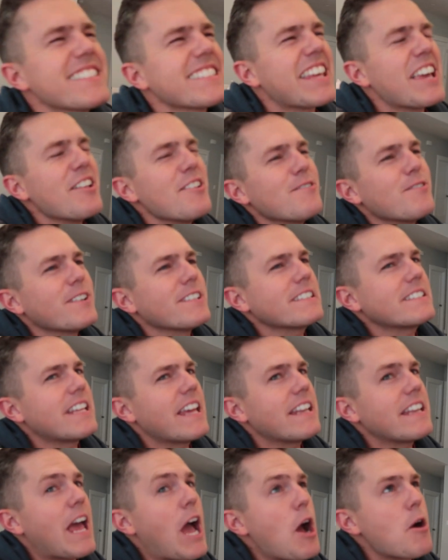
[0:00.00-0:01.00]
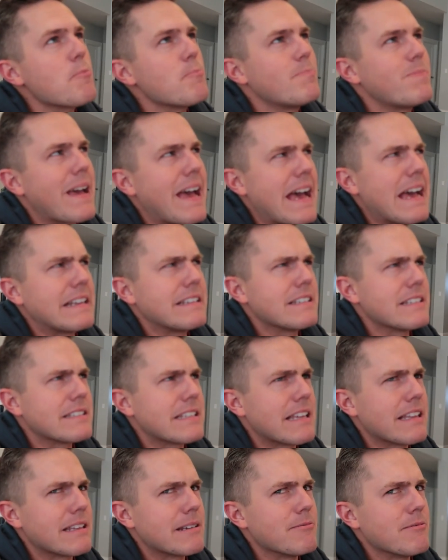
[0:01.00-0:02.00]
a scale of 1 to 10, how bad
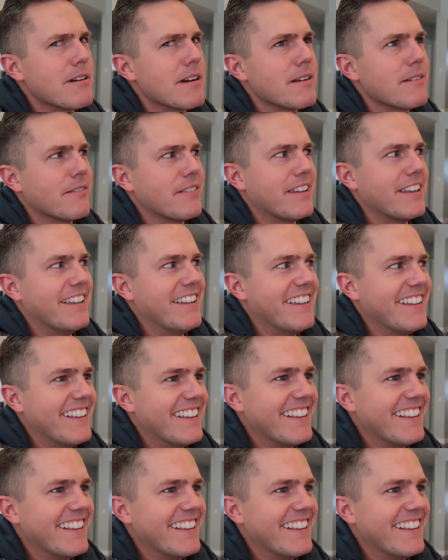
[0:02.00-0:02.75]
does Ellie want me?